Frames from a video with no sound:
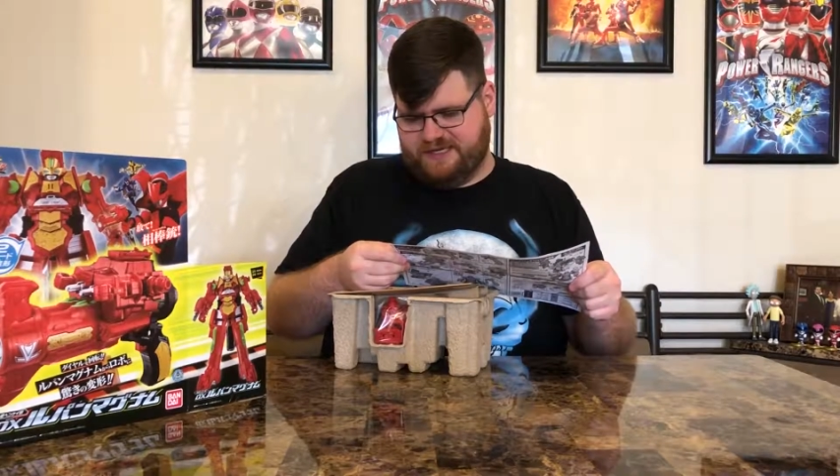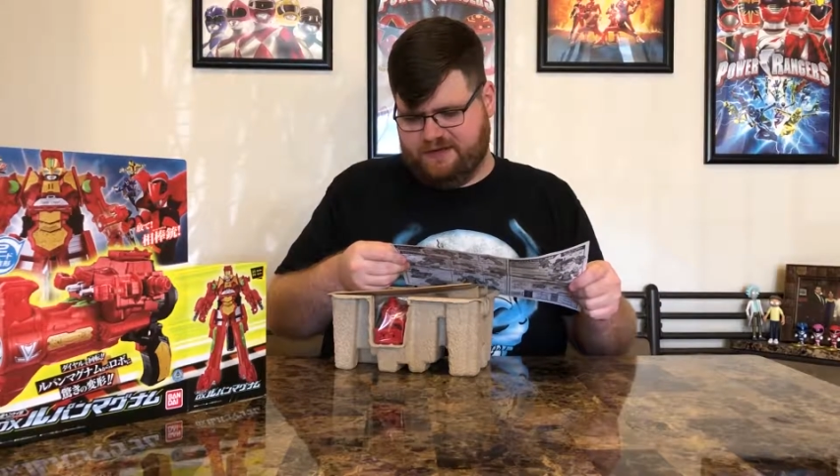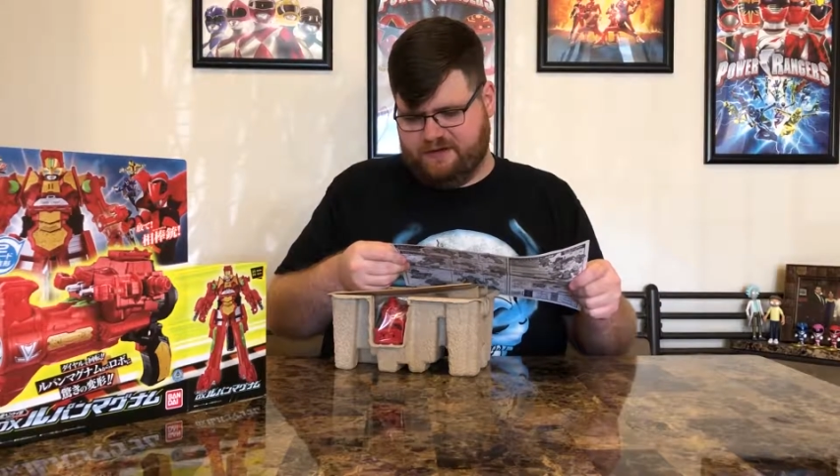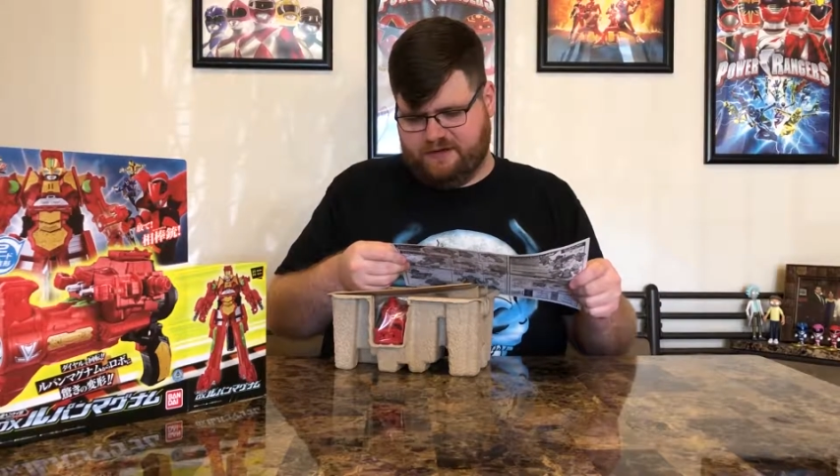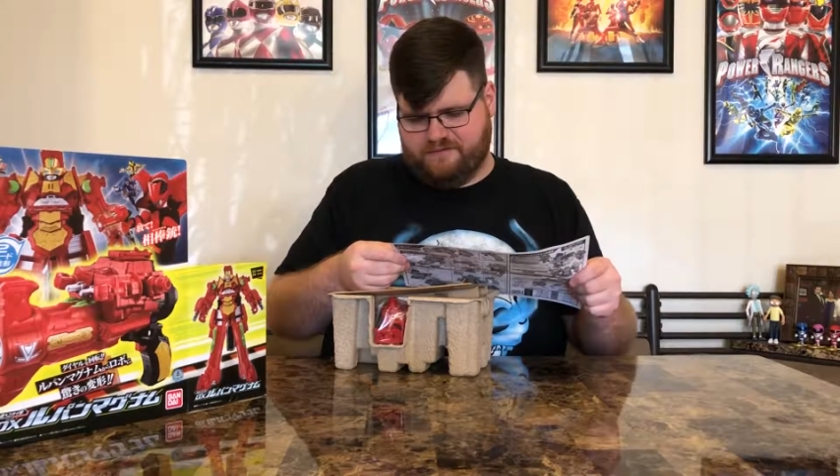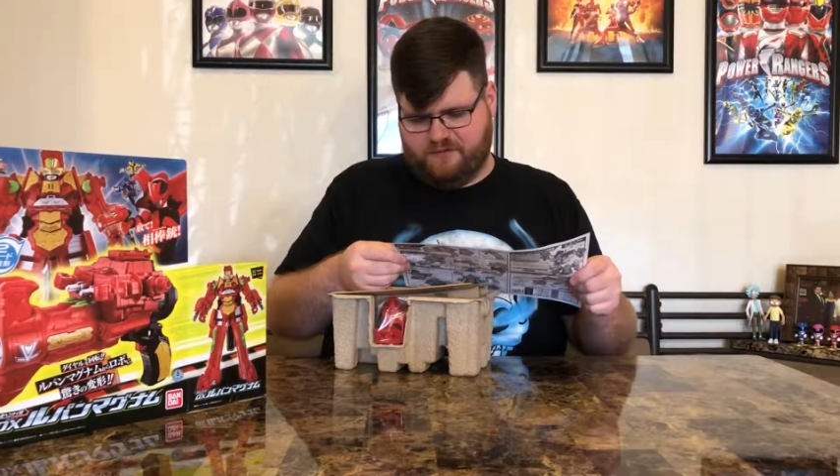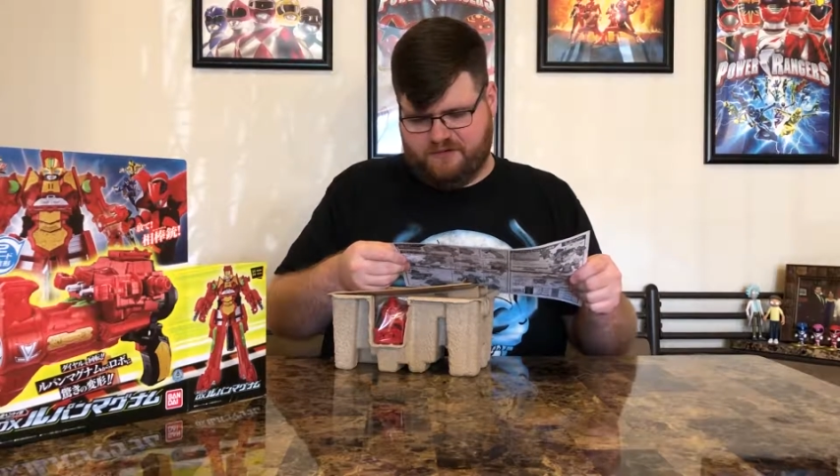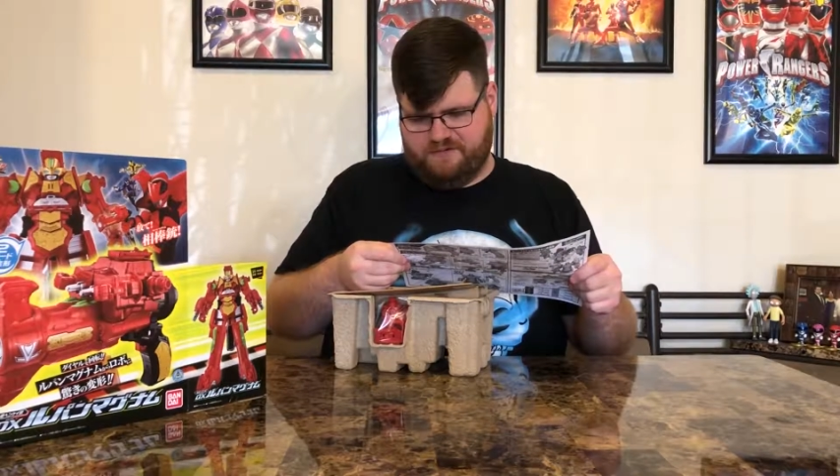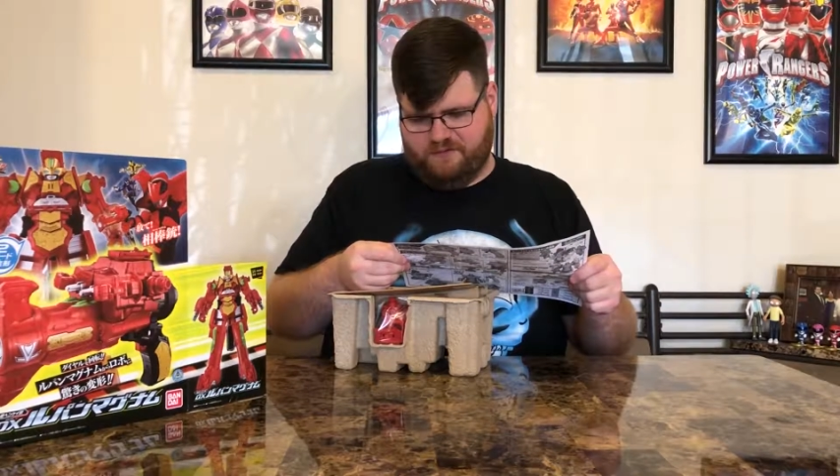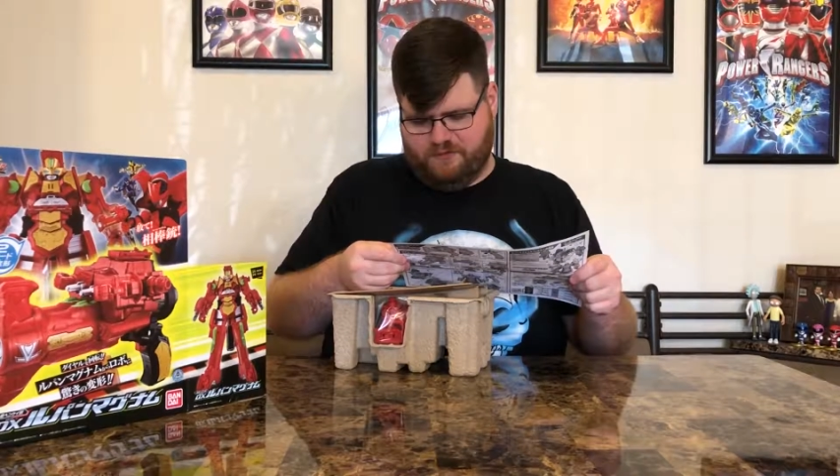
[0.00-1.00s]

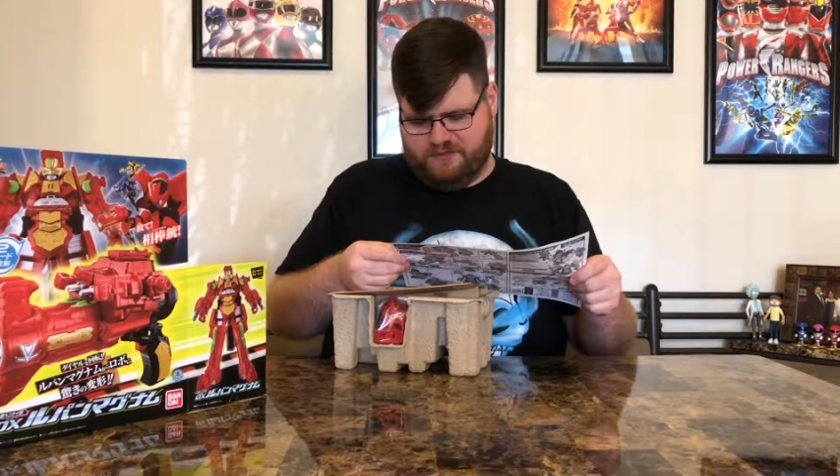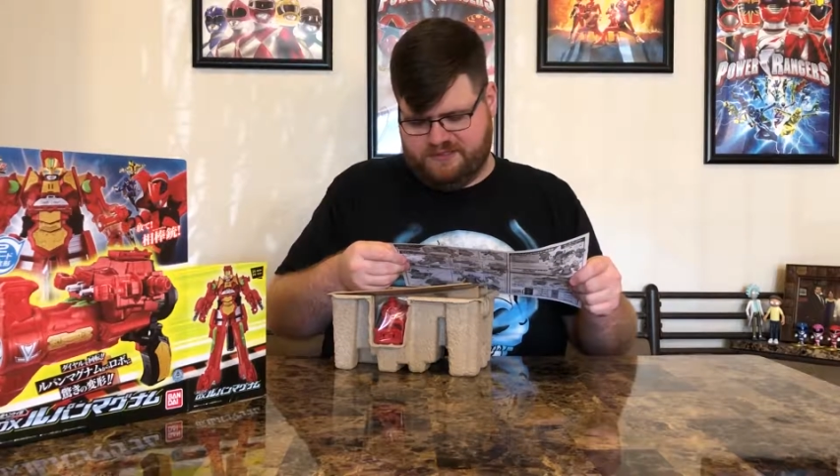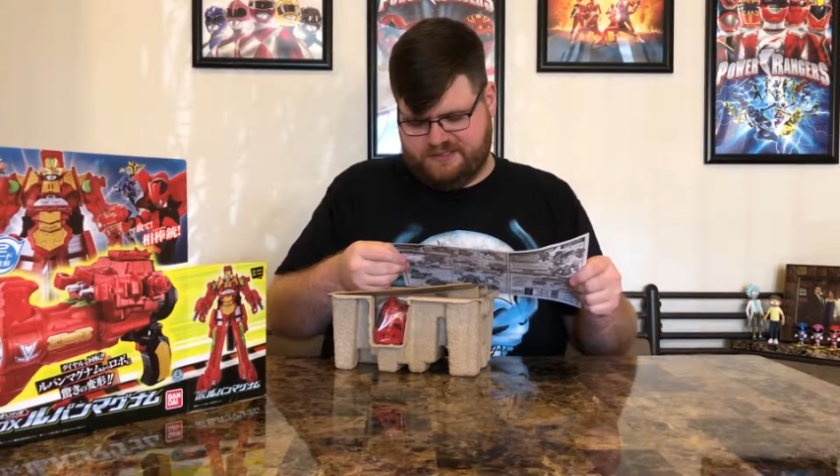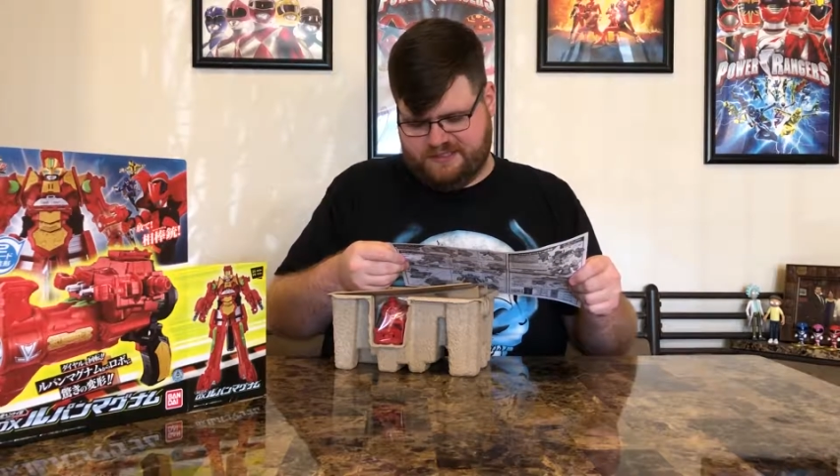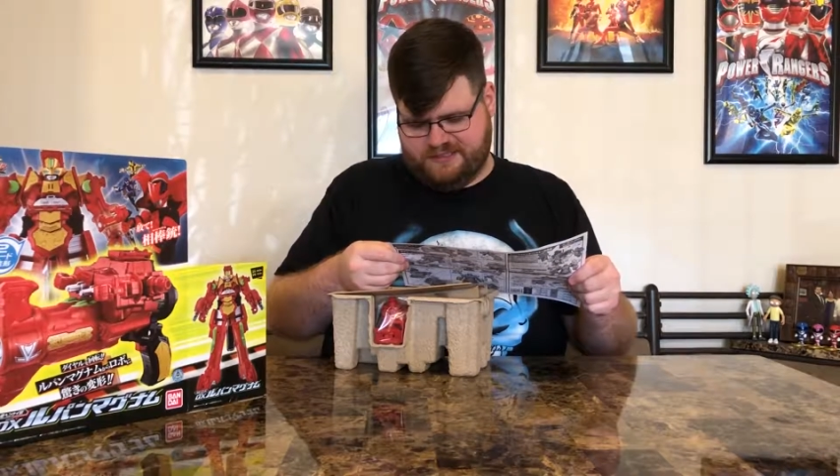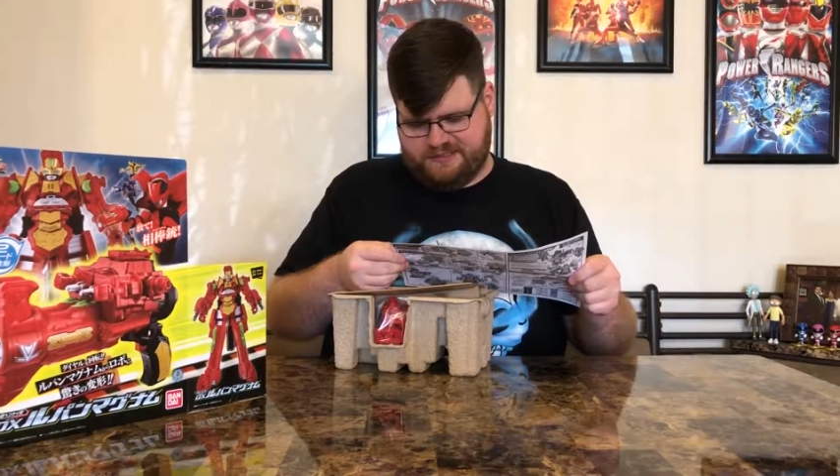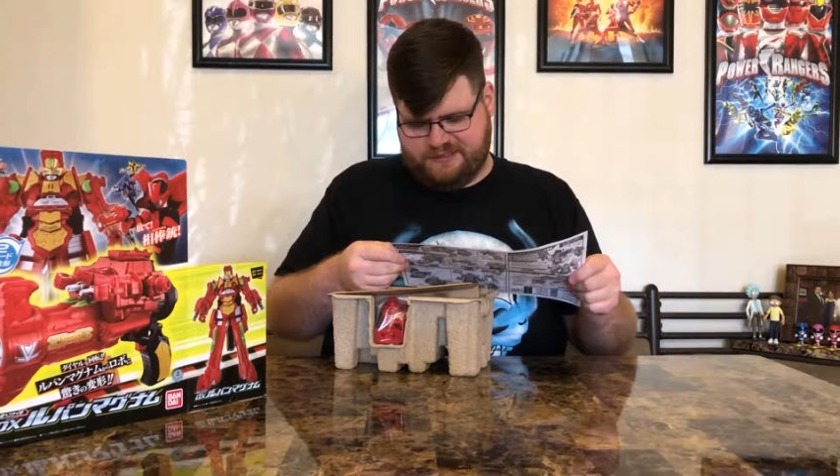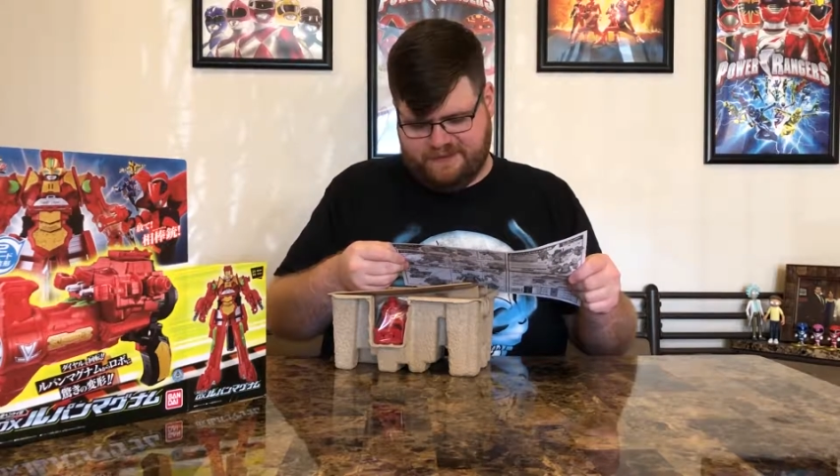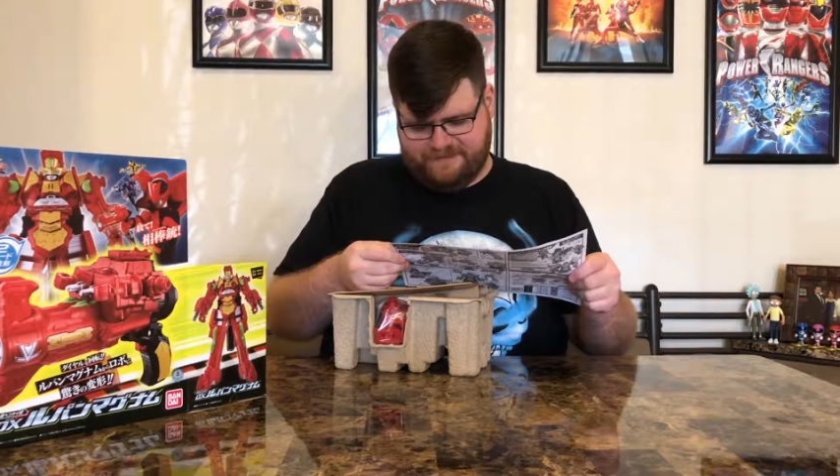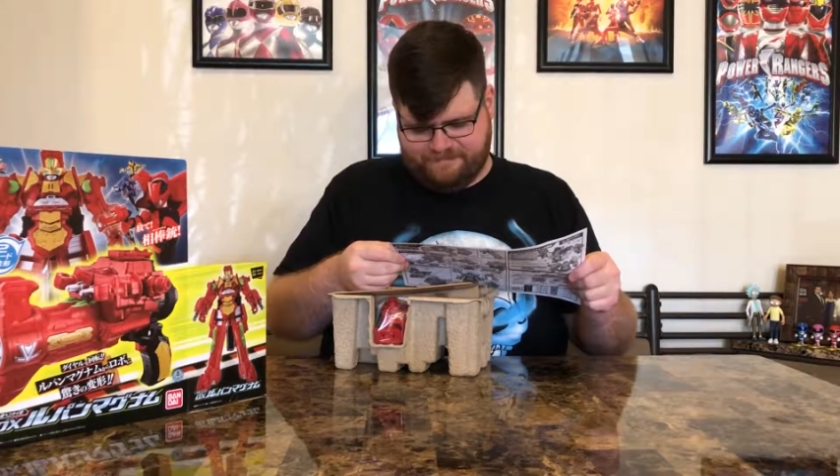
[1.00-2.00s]
LR44 it says.